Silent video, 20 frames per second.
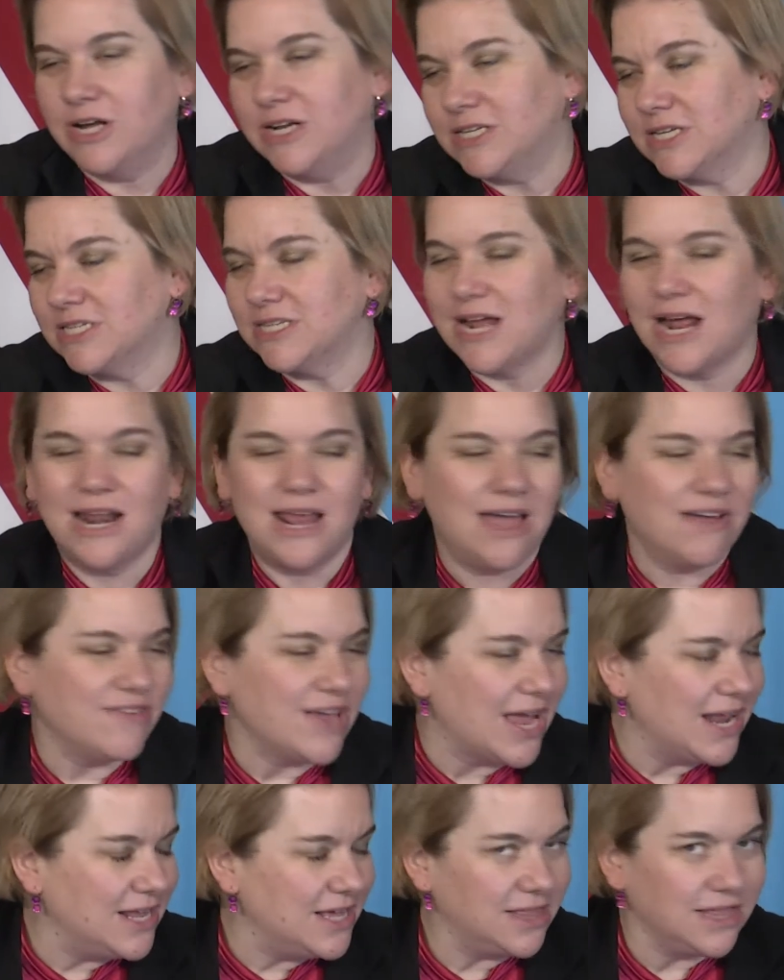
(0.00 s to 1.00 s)
It does not have
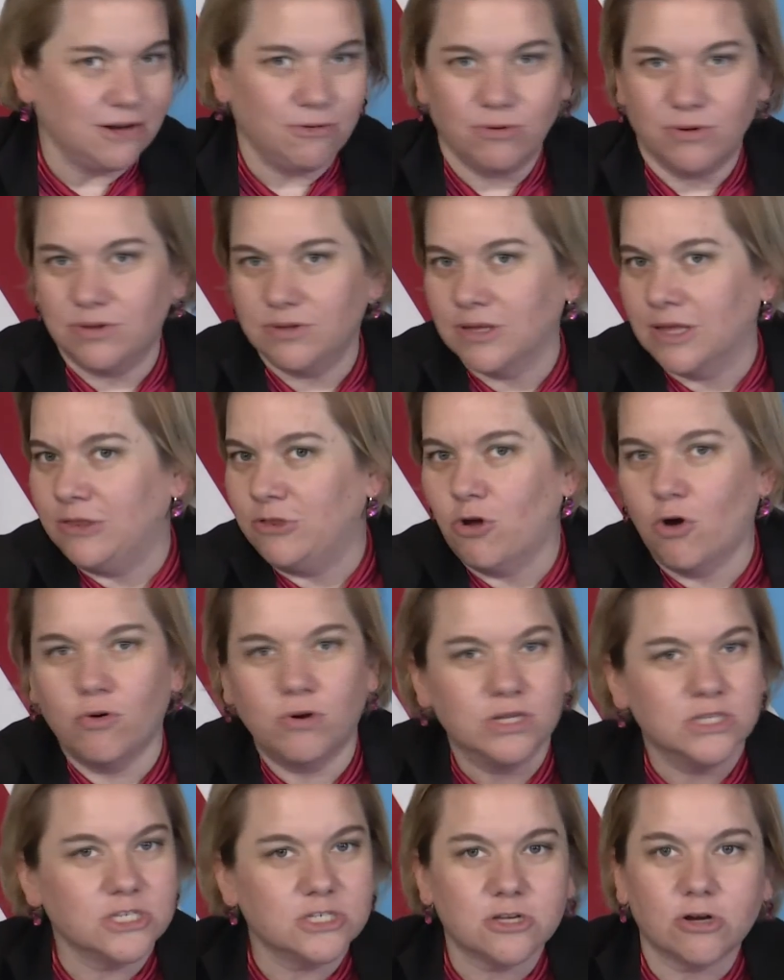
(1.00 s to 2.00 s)
anything, no
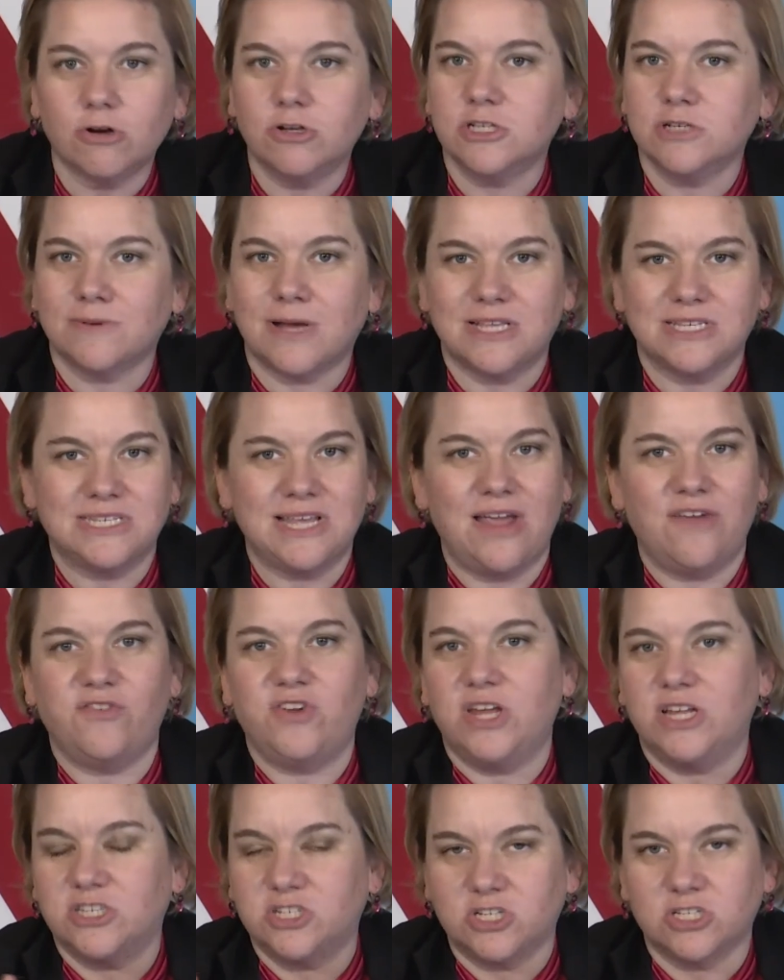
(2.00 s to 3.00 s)
concerns about
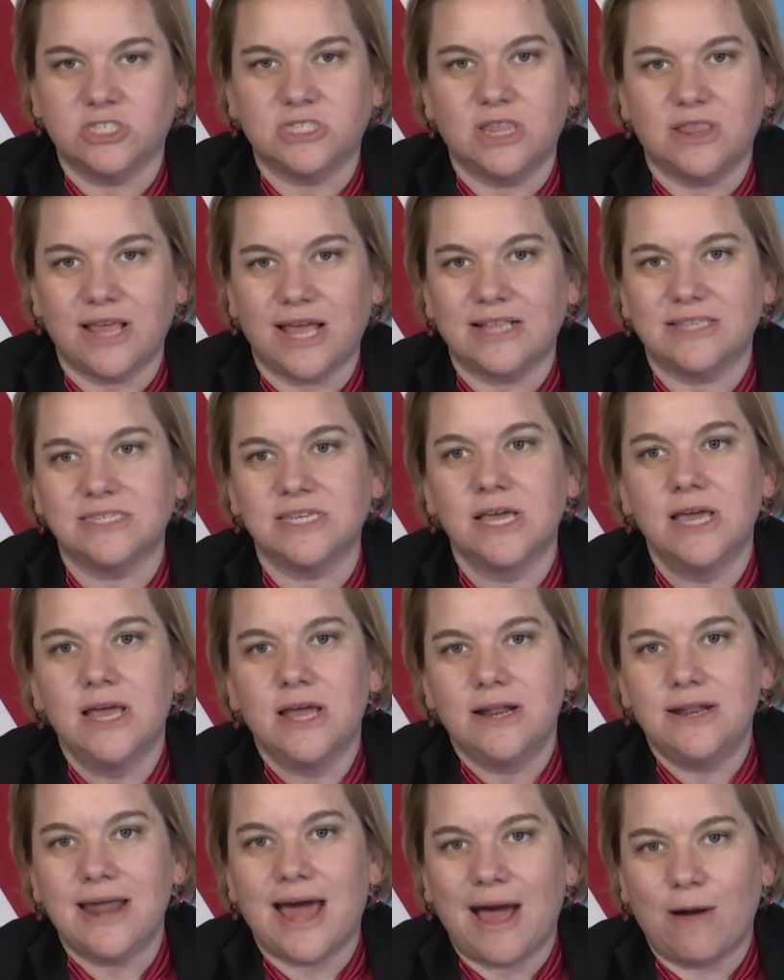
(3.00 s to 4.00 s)
safety. It's just that that's
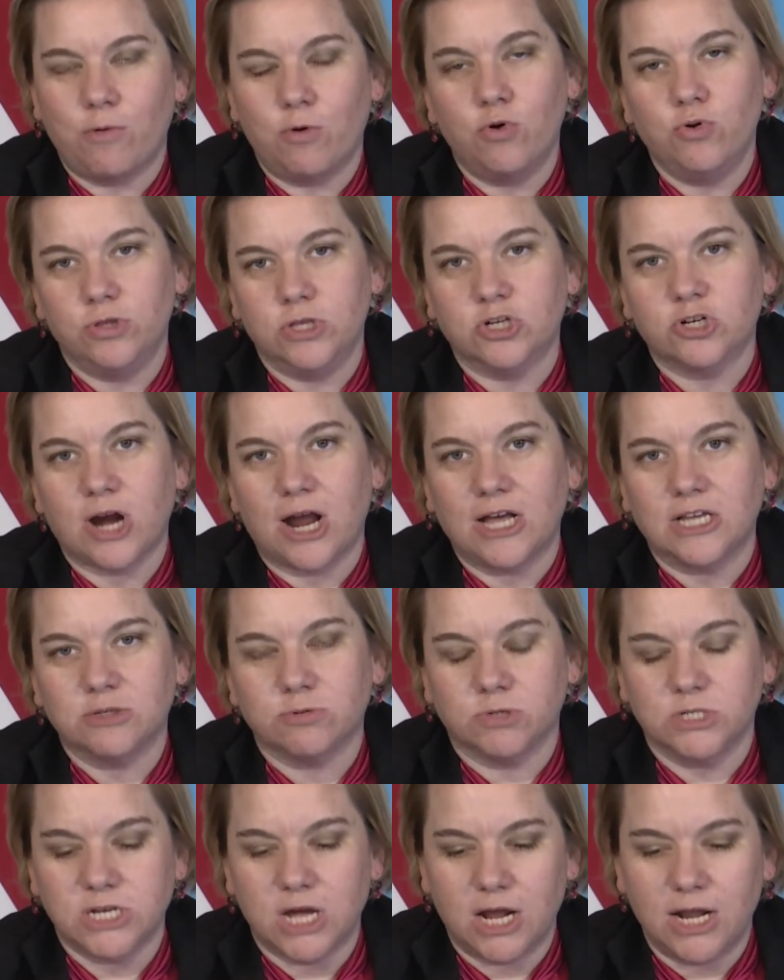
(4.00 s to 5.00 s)
not who the trials
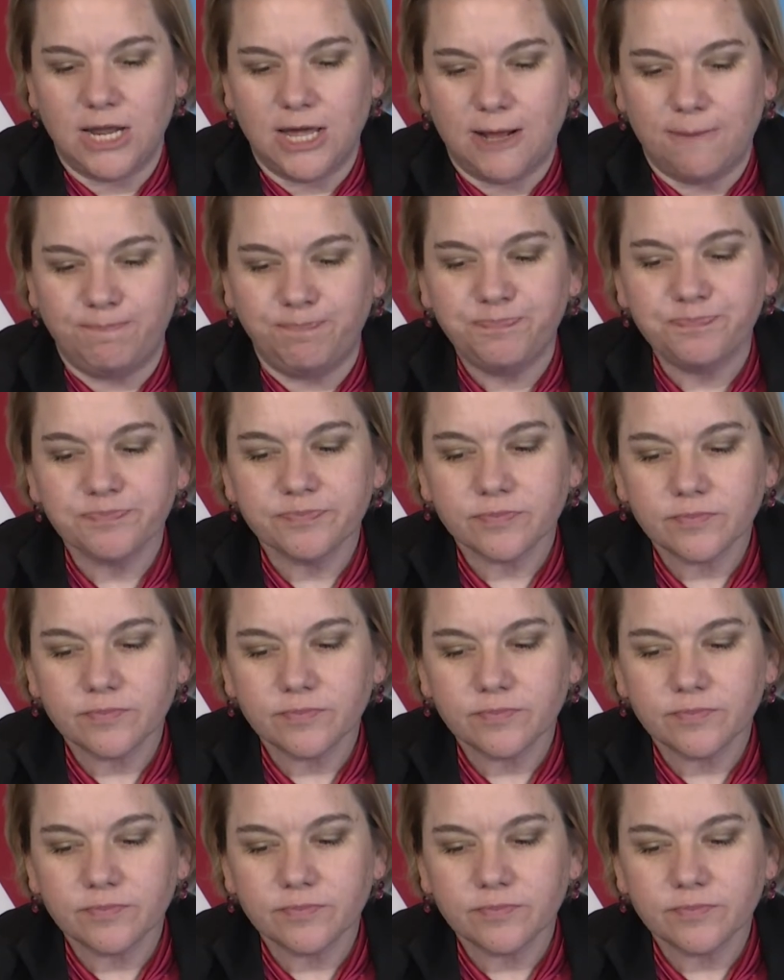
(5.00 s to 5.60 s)
were done in.